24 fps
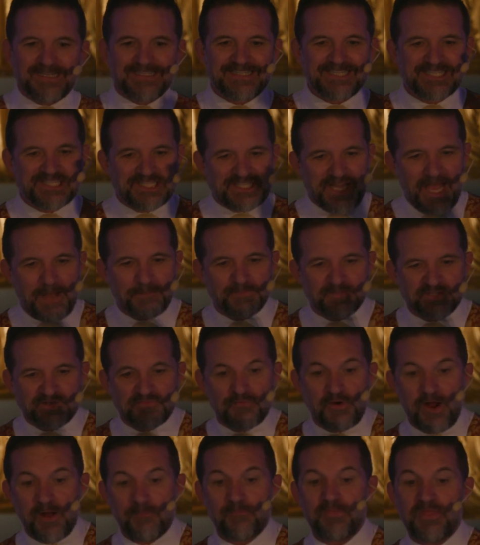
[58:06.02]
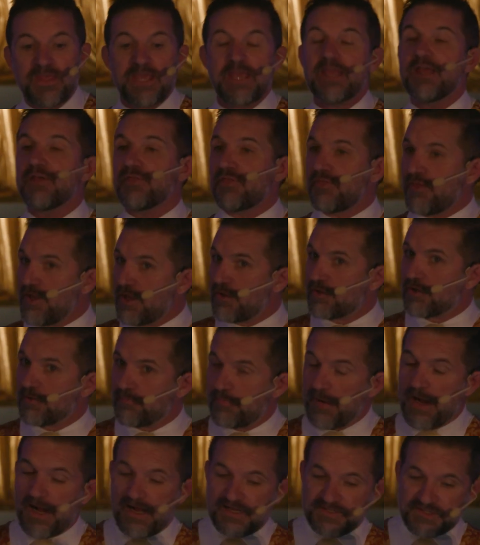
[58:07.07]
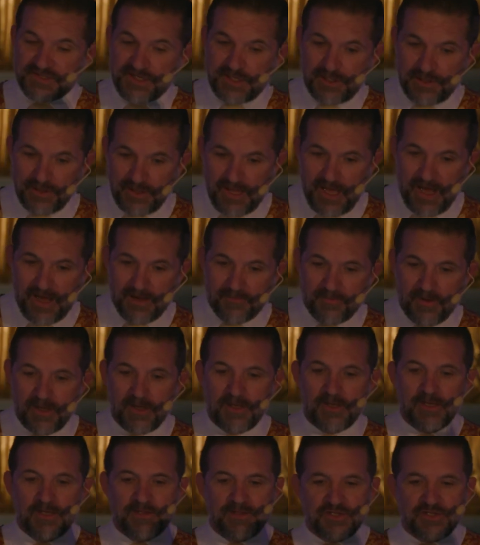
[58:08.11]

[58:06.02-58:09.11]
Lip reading: steps from the Theater Box Club,